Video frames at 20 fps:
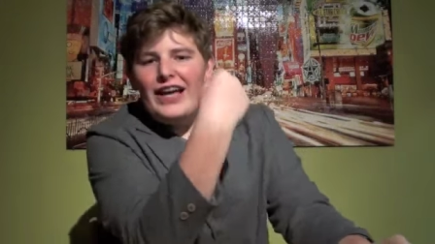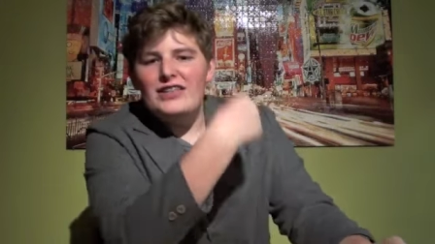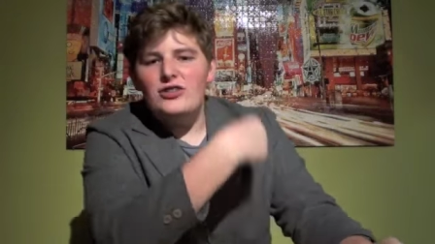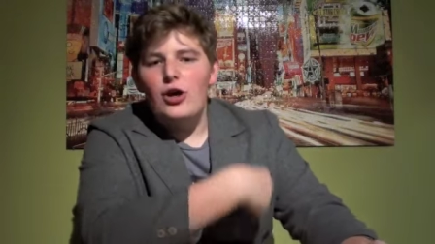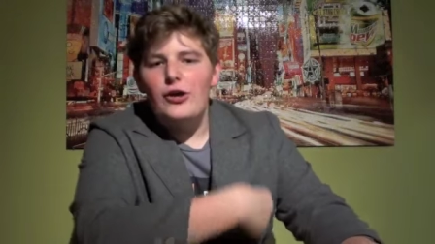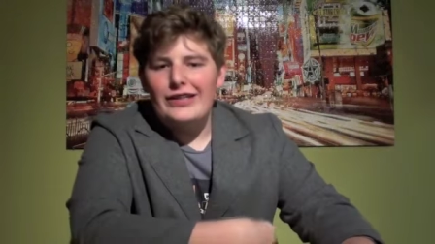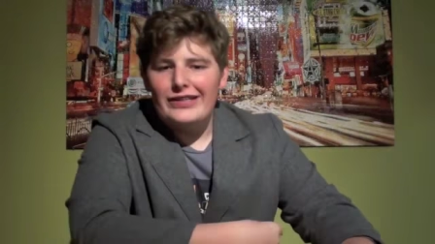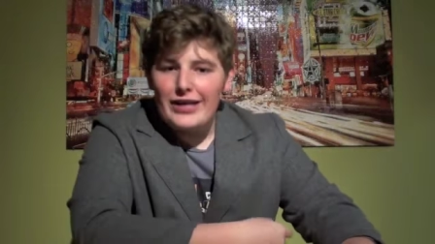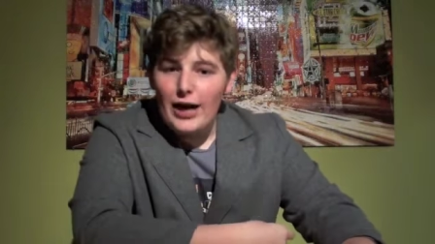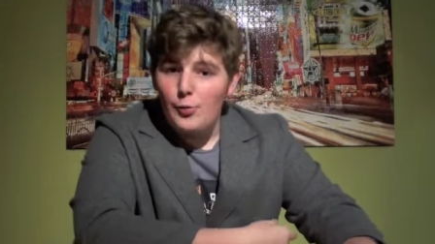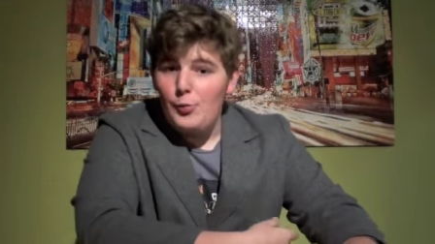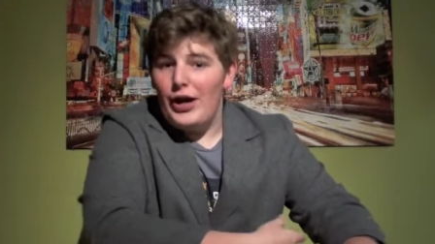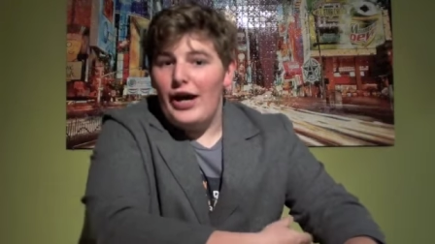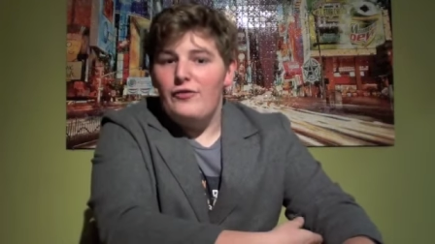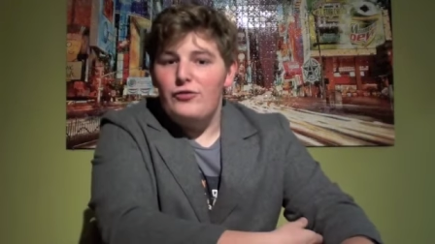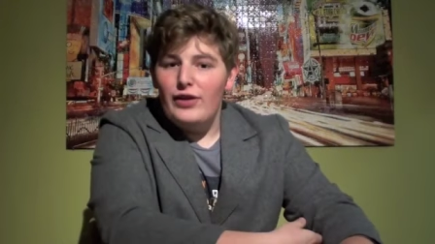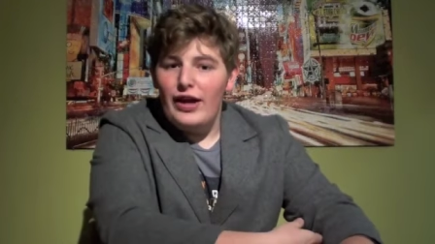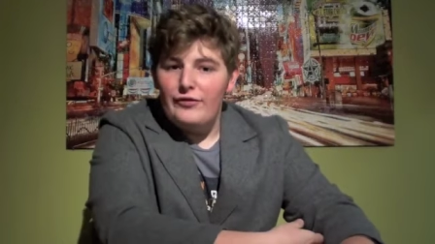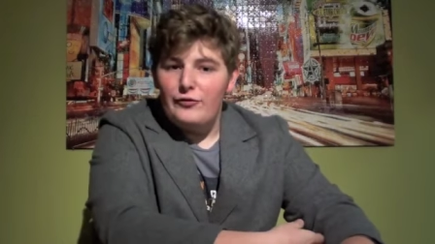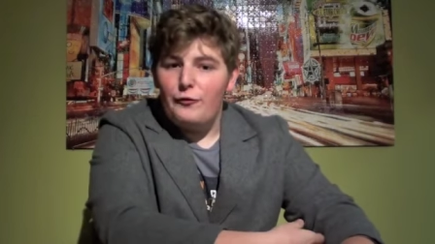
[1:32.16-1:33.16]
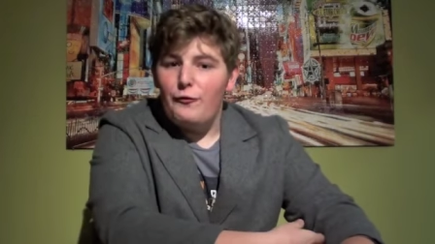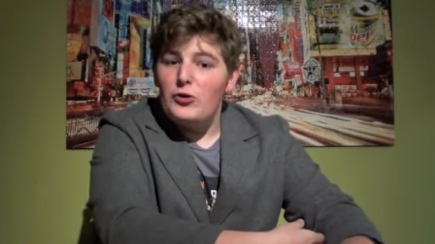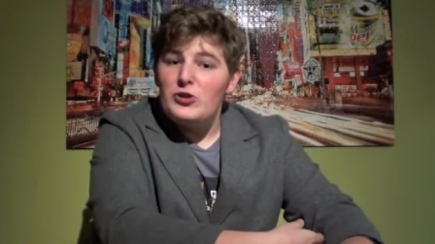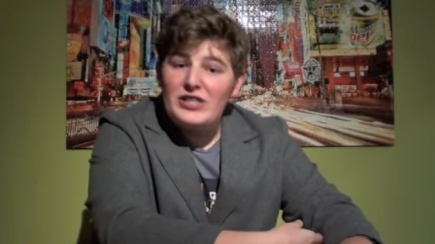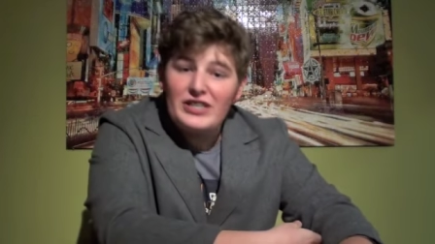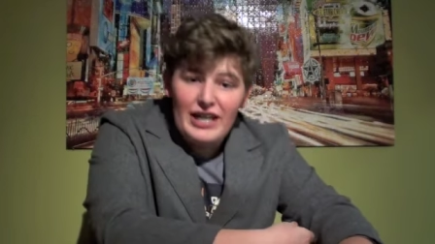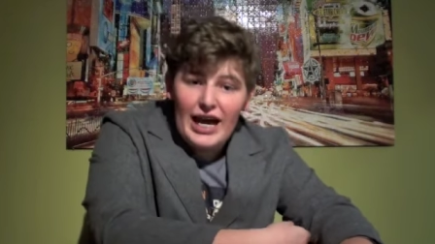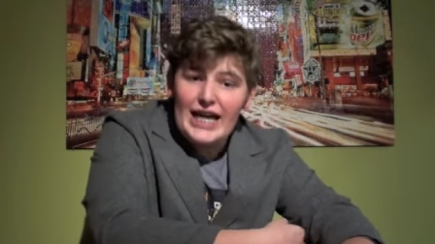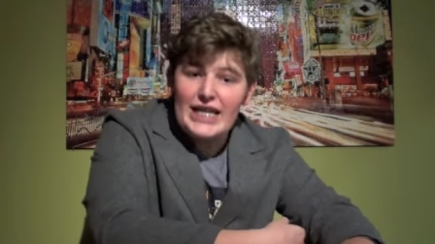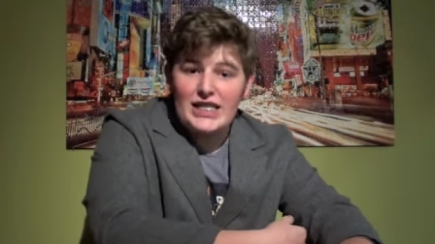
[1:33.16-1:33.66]
that's all the time we have left for
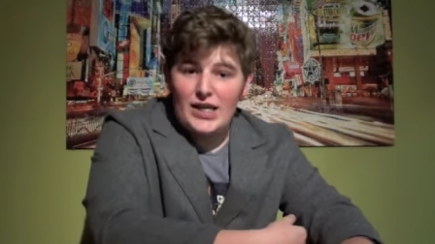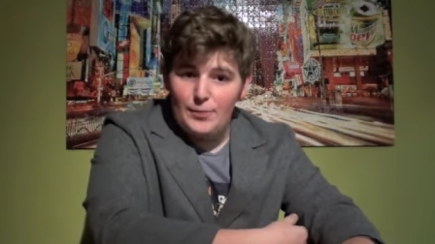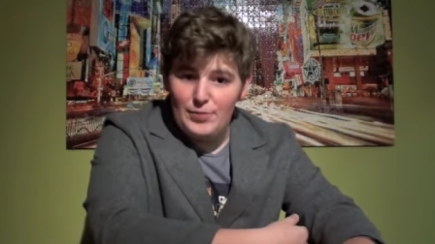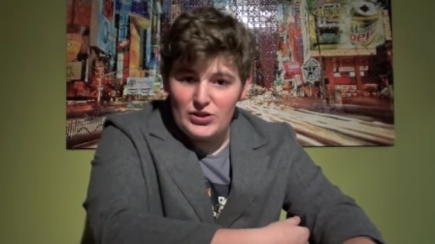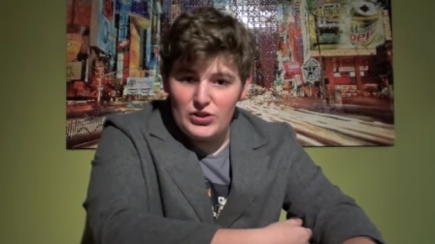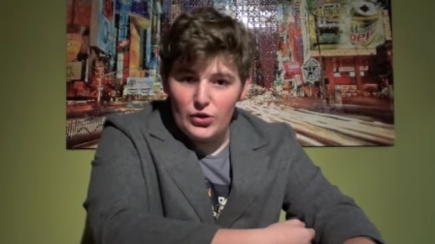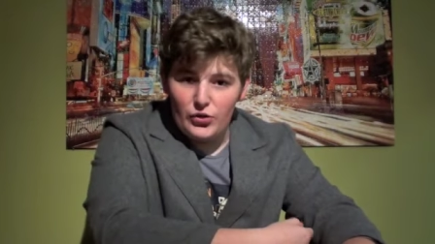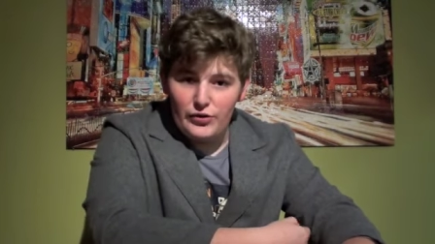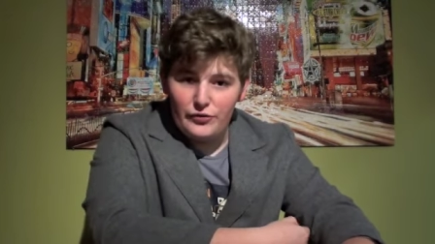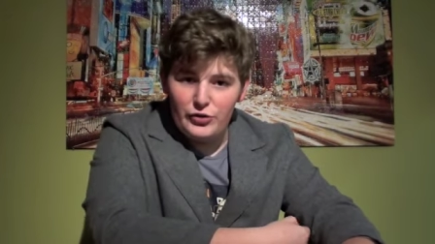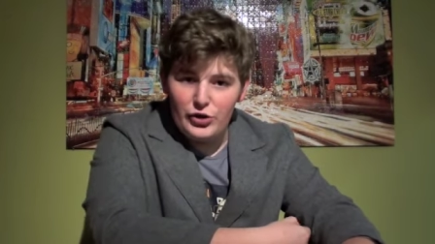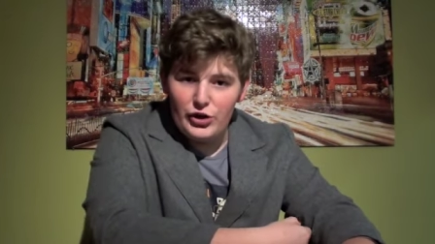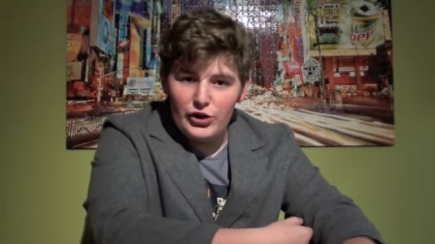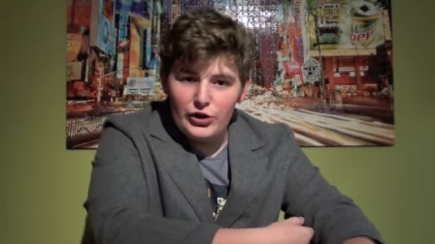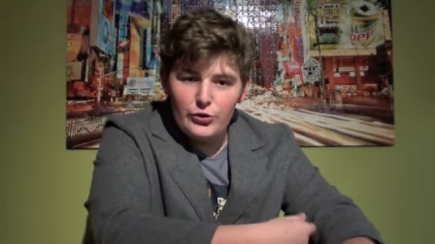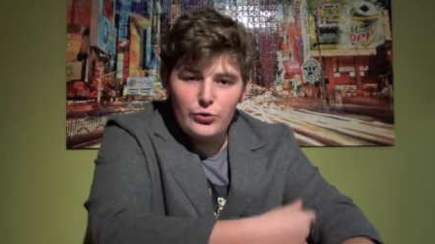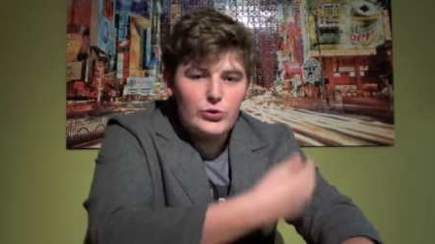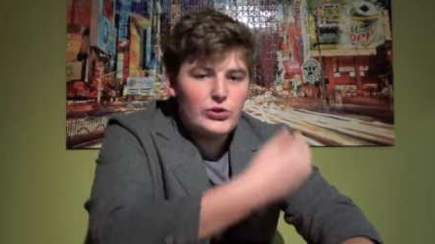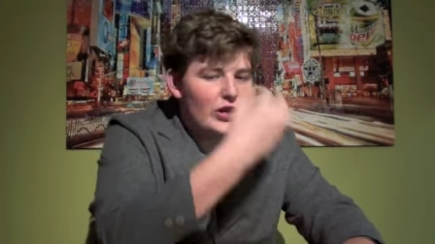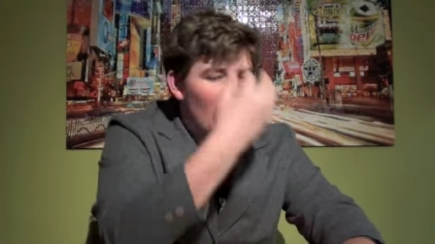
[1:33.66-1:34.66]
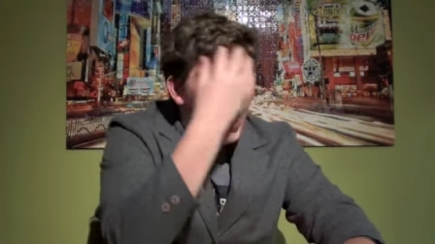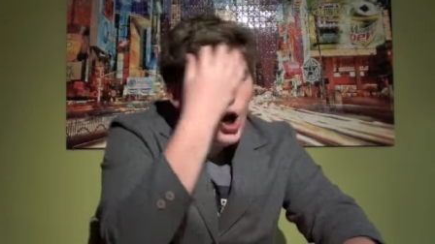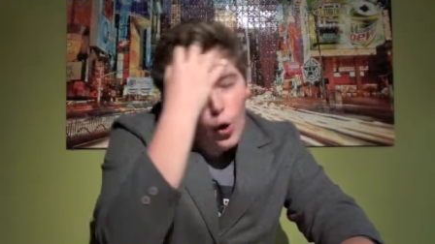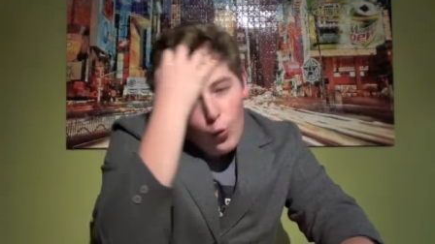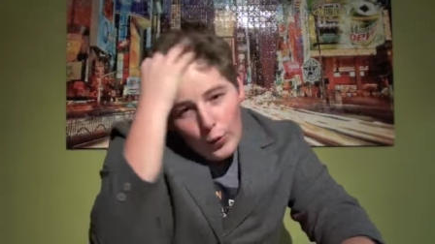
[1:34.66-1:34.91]
today's episode of KNEWS.